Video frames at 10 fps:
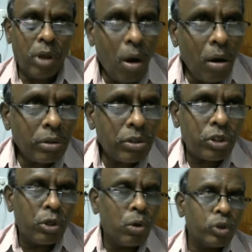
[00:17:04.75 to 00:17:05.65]

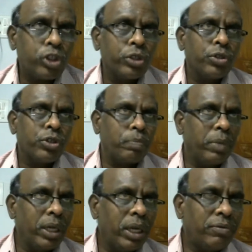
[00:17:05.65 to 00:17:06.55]
thoughts, notions,
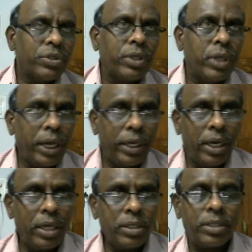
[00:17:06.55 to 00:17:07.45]
beliefs, and
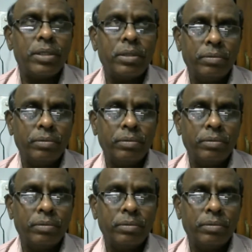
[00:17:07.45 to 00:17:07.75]
ideas.